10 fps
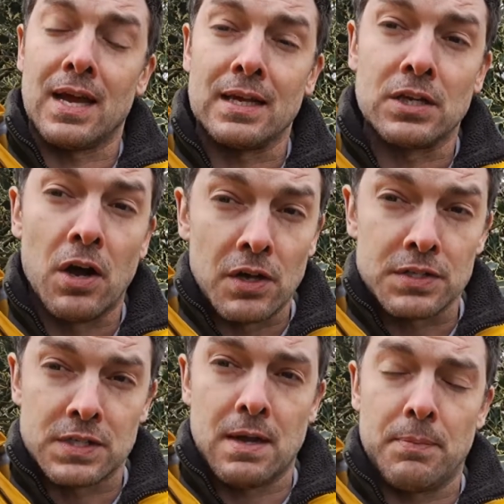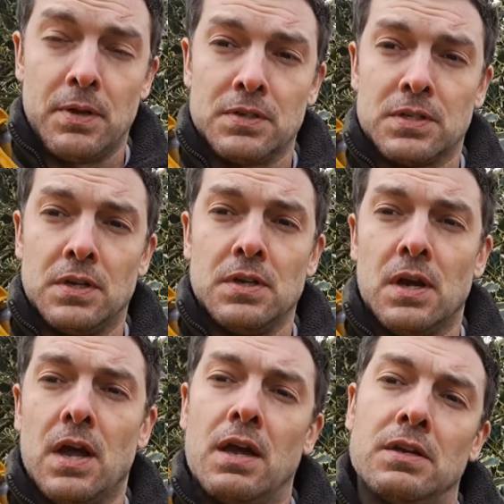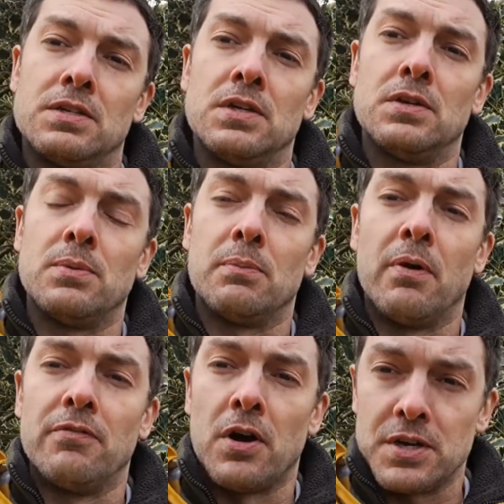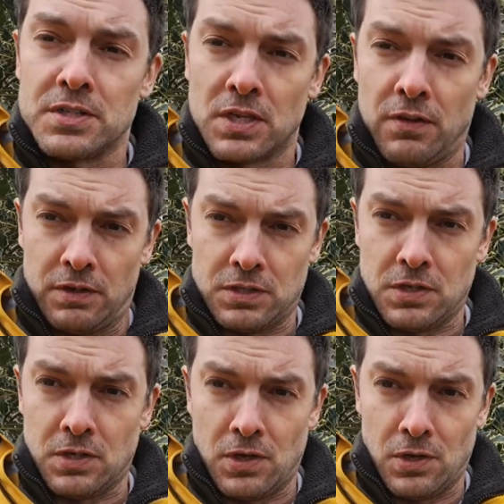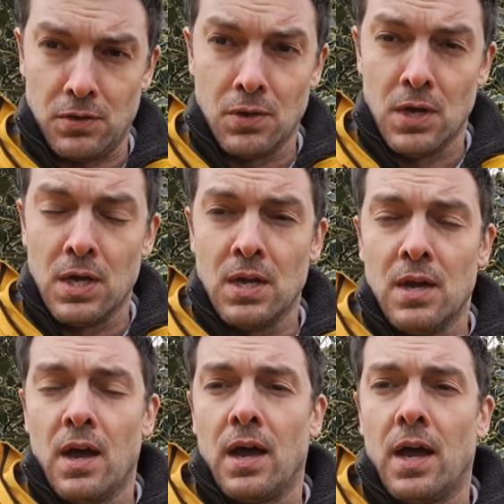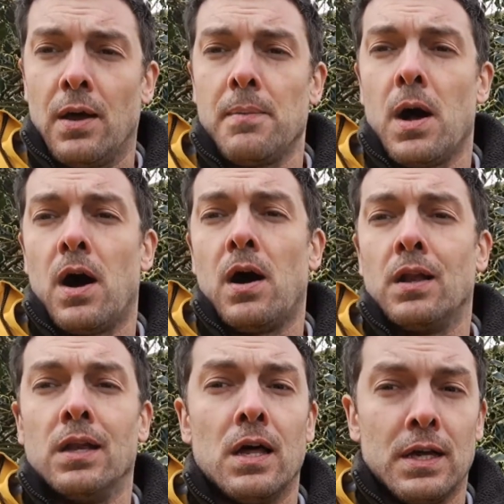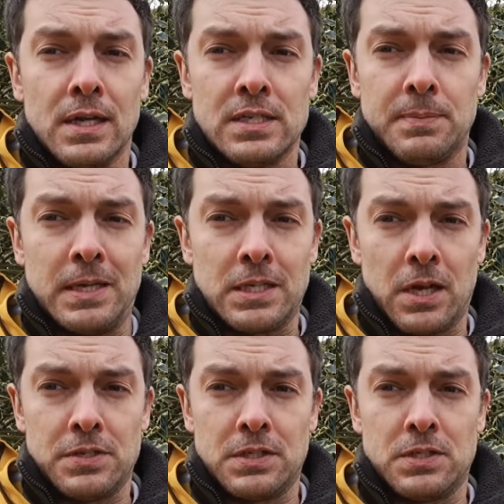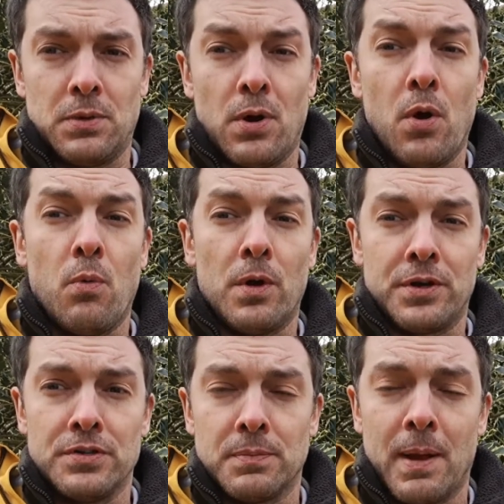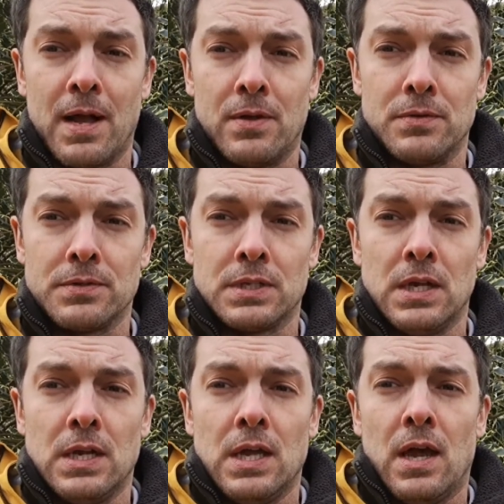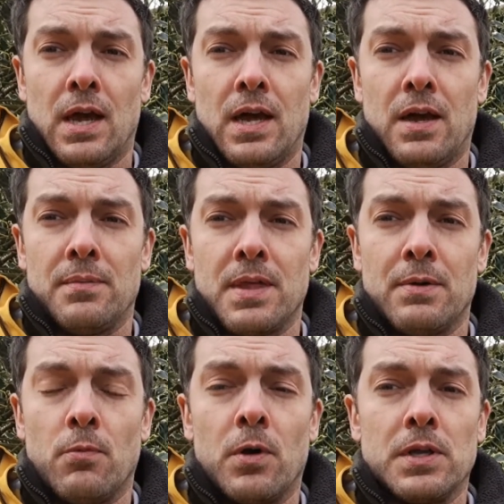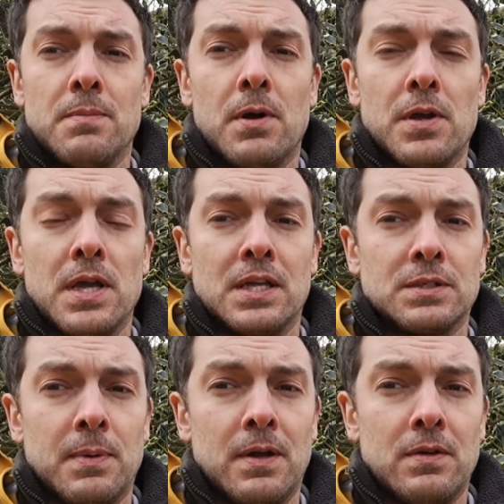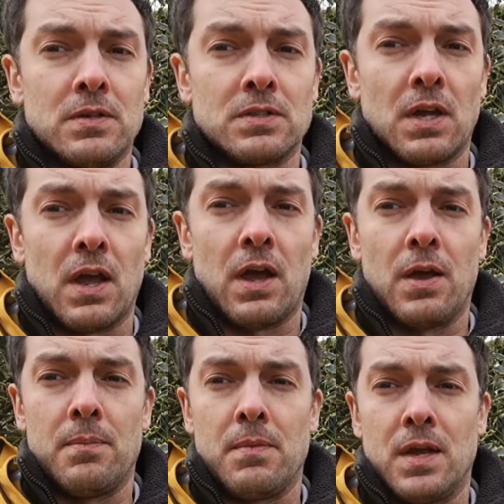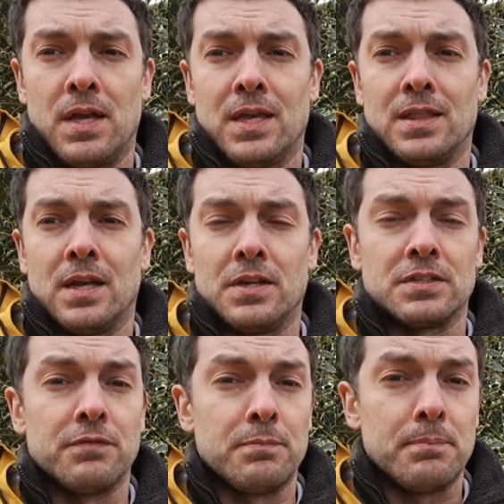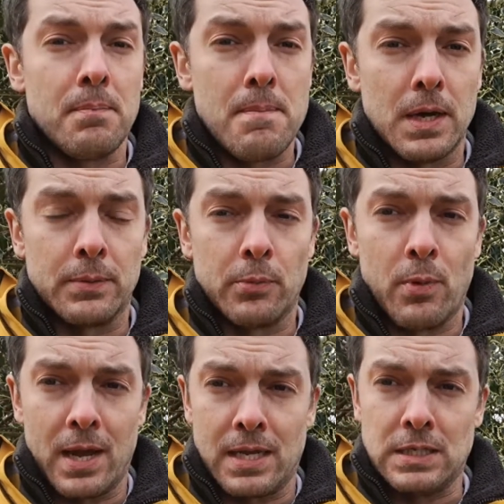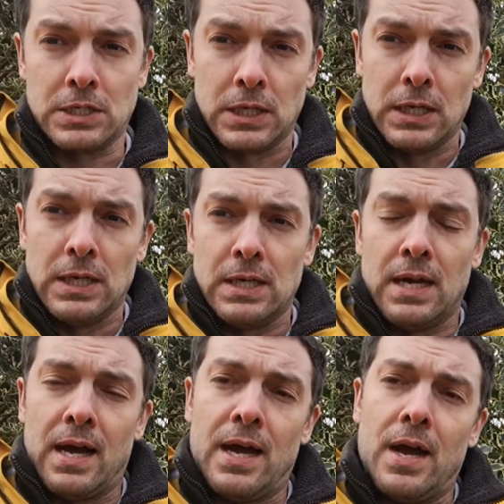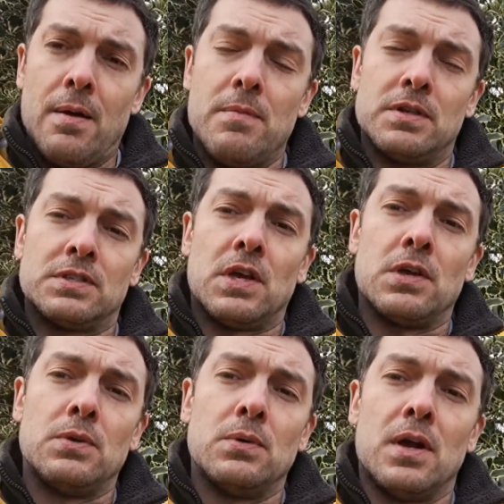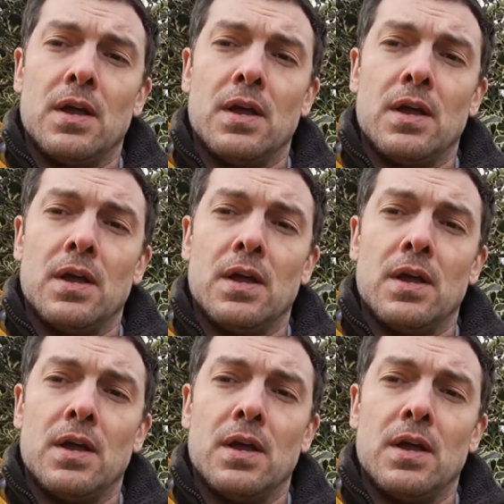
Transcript: that it costs that person and uh, to provide a service to you um, are likely to be closer to 100 pounds um, than what you might experience um, in the likes of minimum wage um, so